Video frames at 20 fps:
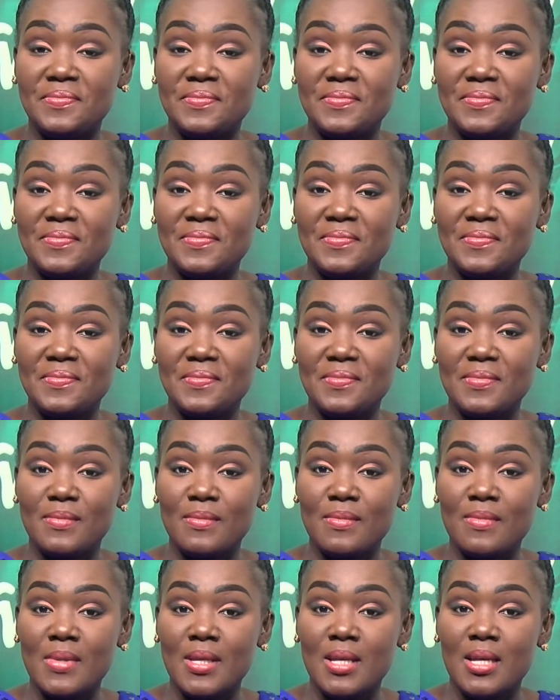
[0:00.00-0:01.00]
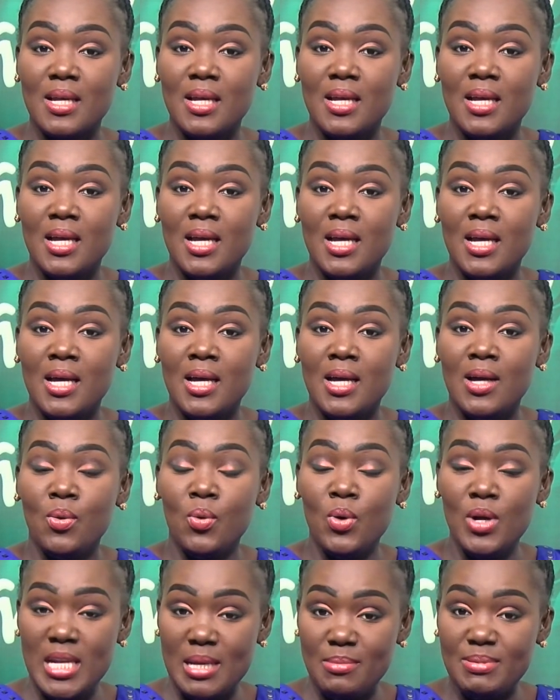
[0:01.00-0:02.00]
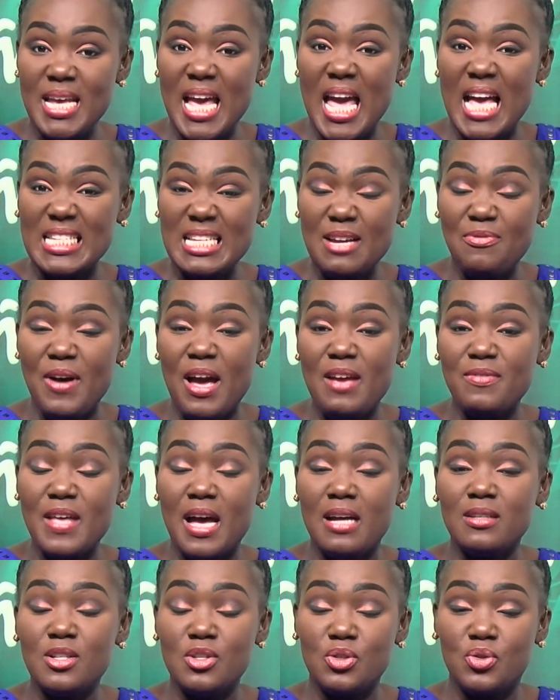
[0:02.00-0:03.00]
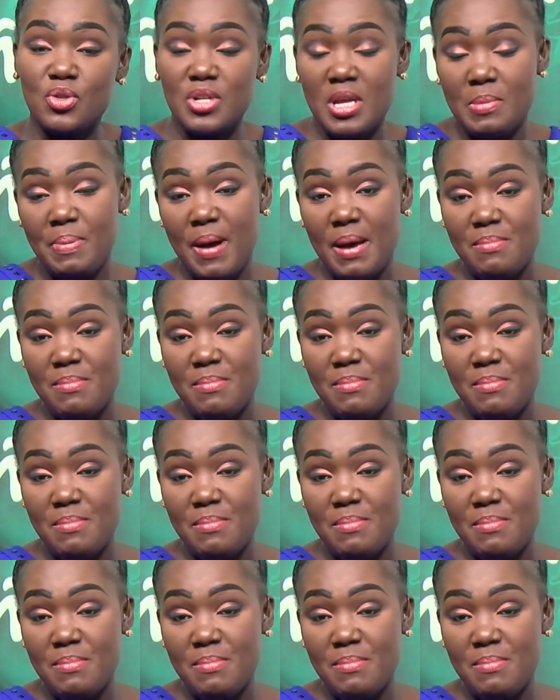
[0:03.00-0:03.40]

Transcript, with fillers: Never try me away. Wouldn't him say you have five thousand to Nipa